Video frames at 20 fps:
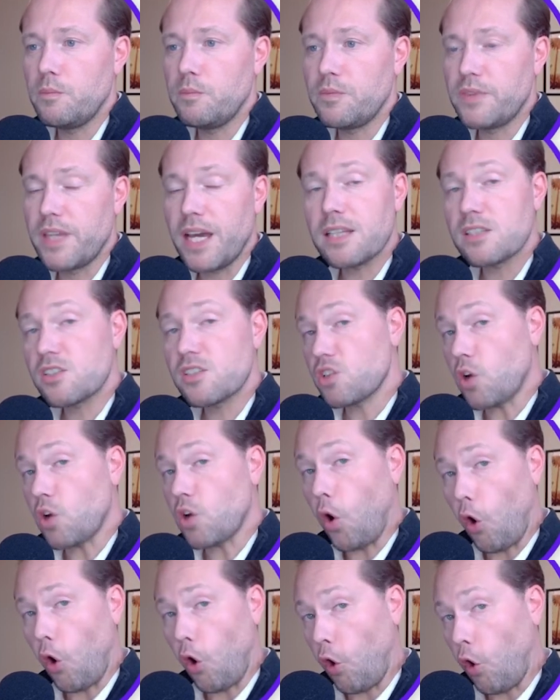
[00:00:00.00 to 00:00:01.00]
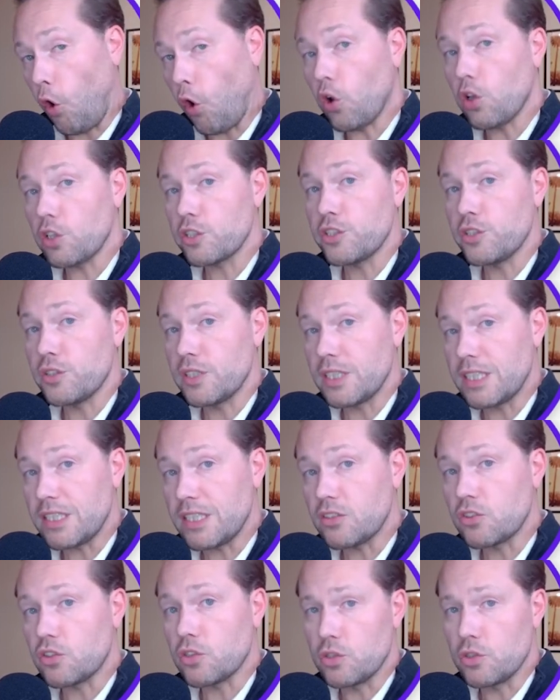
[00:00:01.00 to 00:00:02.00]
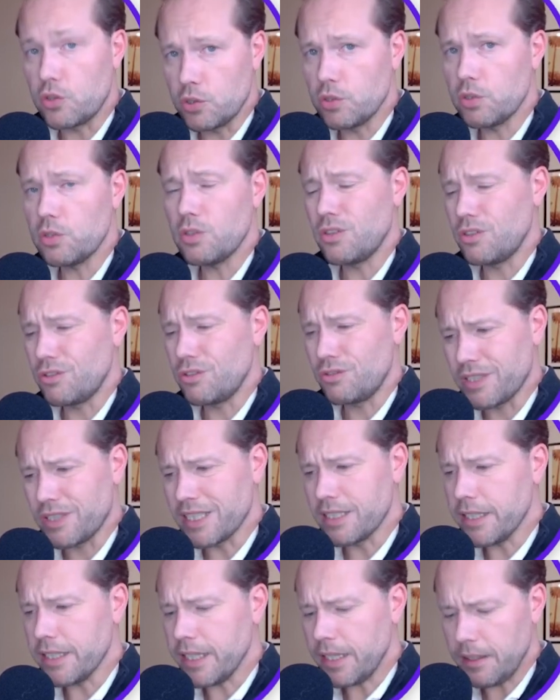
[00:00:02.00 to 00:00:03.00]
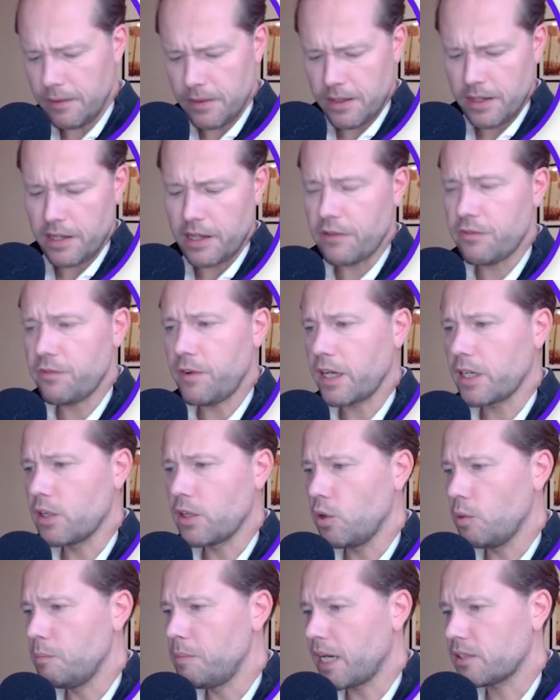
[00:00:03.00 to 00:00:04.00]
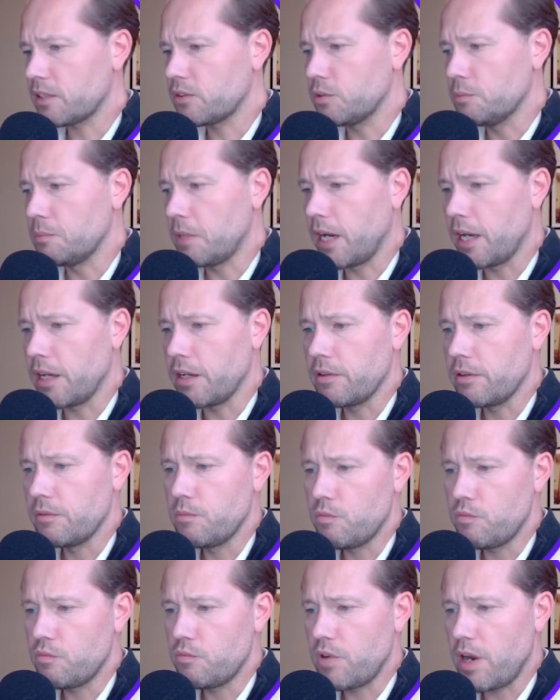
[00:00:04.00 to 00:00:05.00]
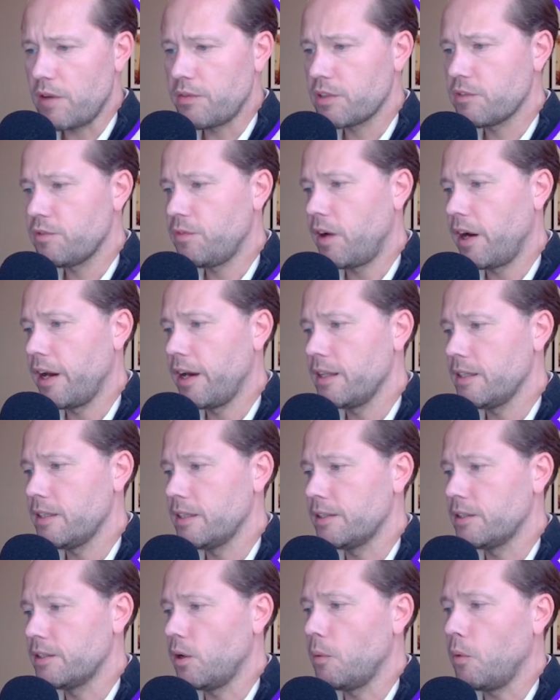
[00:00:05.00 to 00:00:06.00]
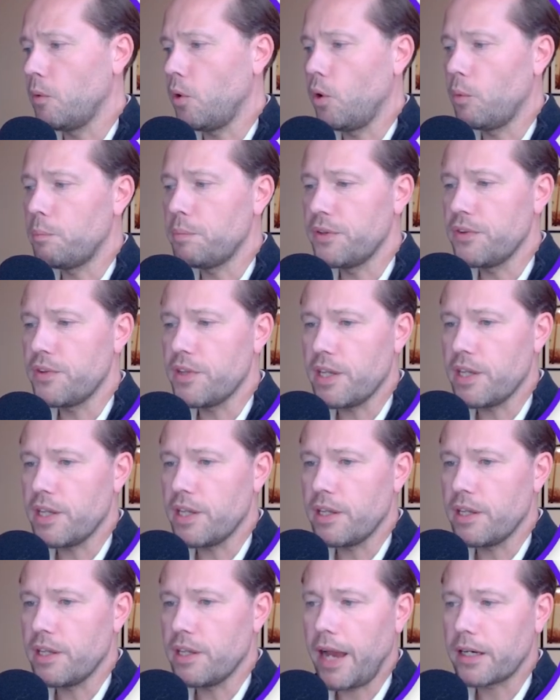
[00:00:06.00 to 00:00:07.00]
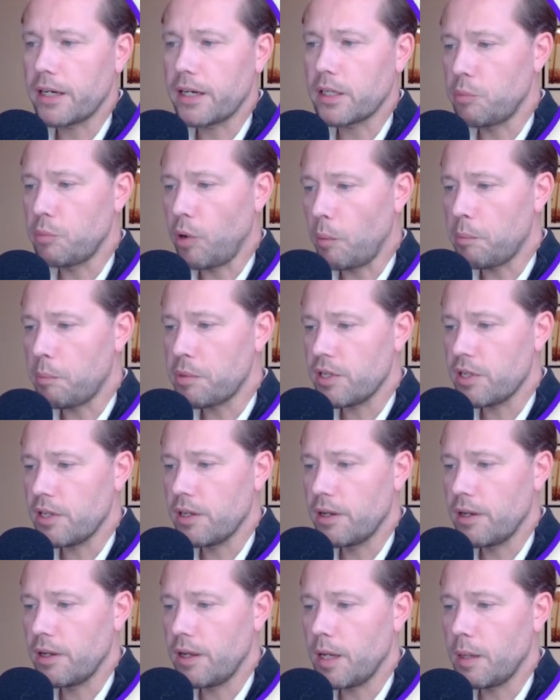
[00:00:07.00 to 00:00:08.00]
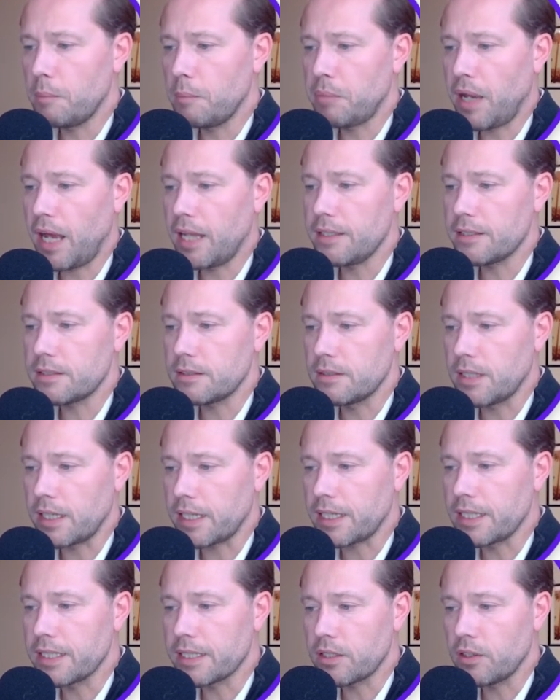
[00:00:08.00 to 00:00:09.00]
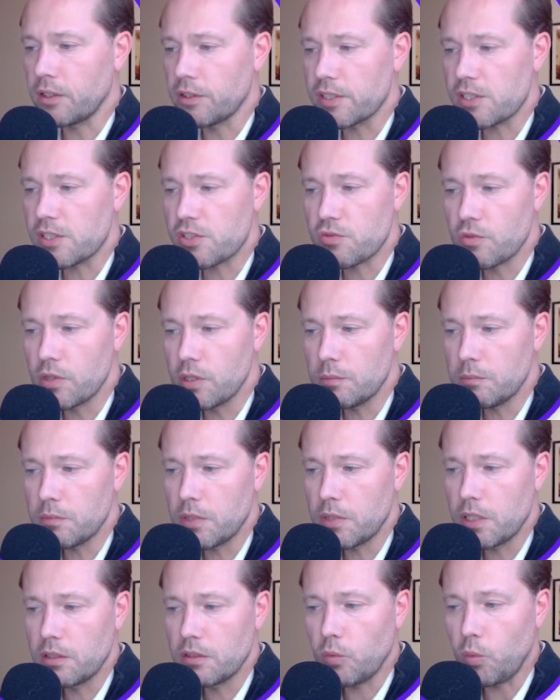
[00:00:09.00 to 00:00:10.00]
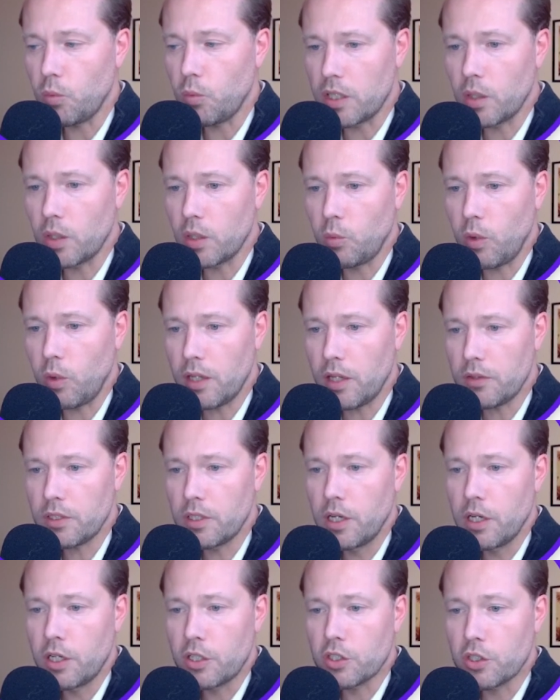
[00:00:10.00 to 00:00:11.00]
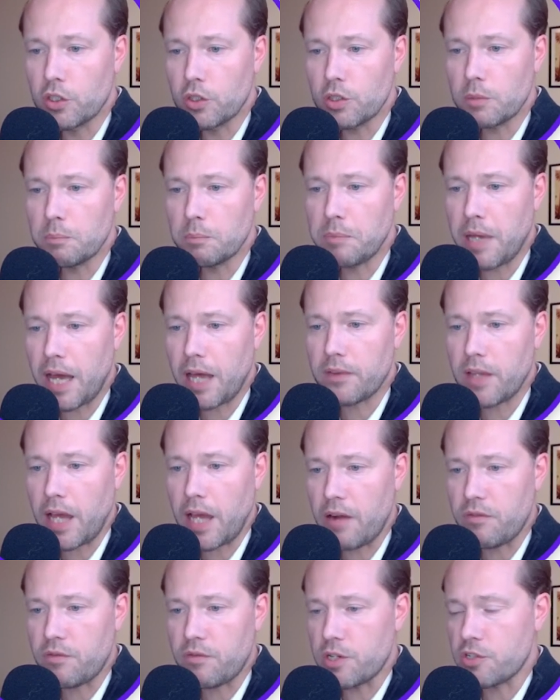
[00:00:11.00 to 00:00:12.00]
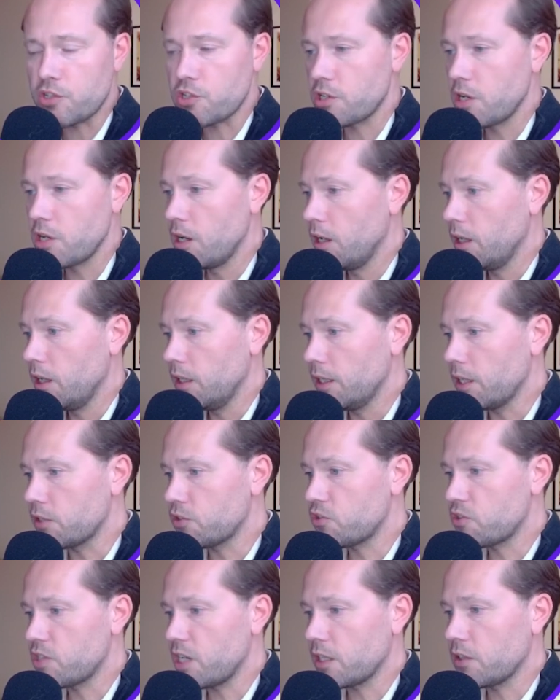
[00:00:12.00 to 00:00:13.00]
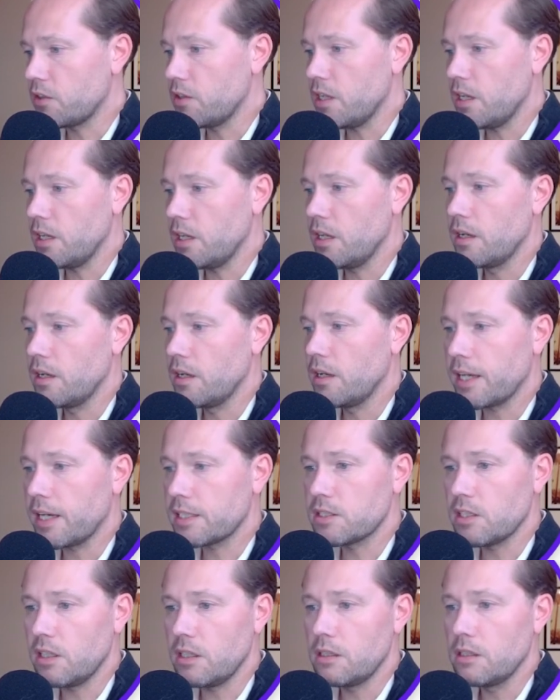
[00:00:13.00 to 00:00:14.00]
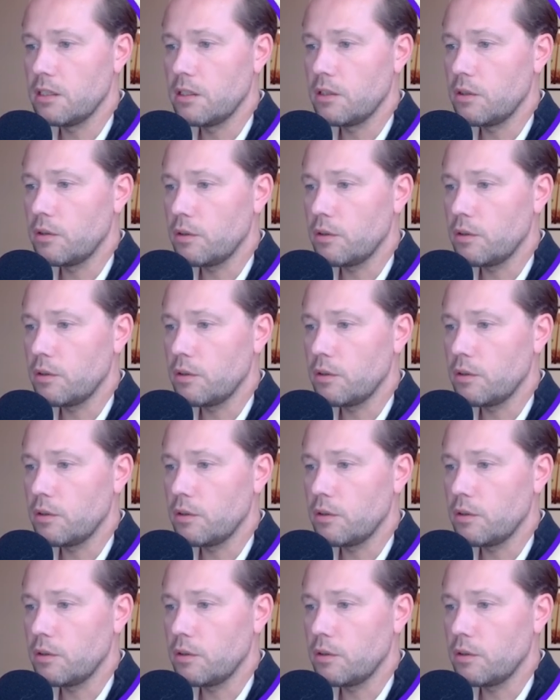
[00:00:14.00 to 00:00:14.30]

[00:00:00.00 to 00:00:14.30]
that's all you need to do, really. If I go back to my Revit file and open the Anker property palette and I click on this room, 101, good, bad, average. Let's check the Excel,